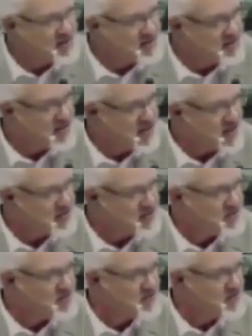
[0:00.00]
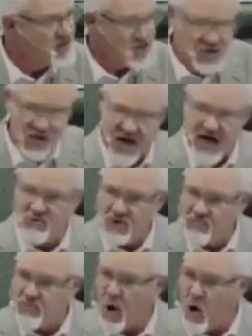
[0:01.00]
to the text. Say with
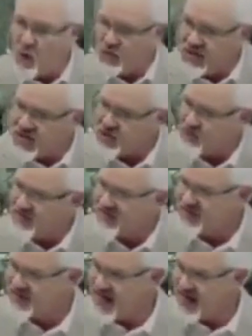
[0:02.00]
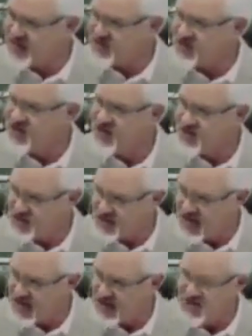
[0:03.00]
boldness what the text
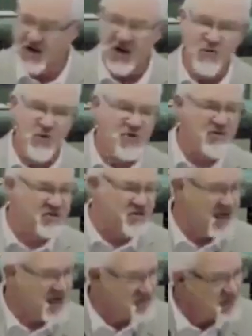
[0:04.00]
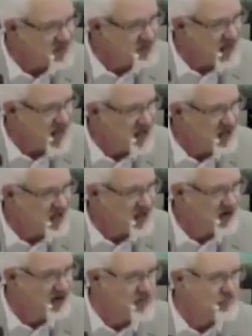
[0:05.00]
says. Where the text is not
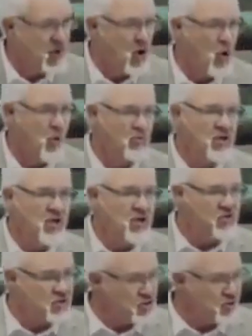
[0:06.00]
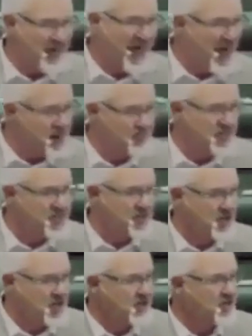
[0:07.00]
clear and bold, you can't be
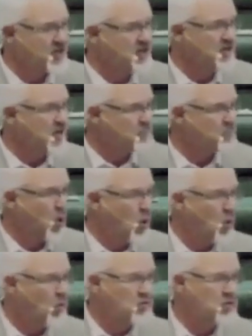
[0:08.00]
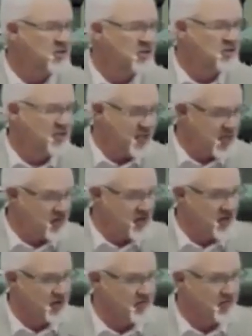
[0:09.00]
clear and bold
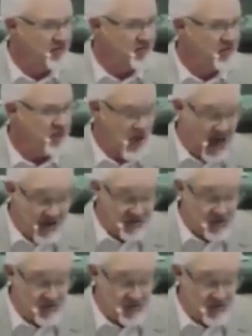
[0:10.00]
either. You have